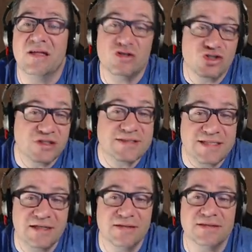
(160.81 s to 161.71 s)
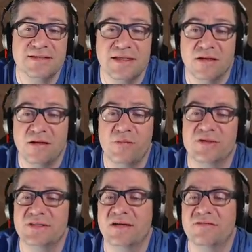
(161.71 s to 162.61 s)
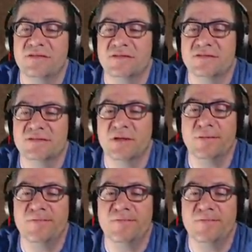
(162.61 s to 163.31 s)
They're just here to see the lumber stuff. So,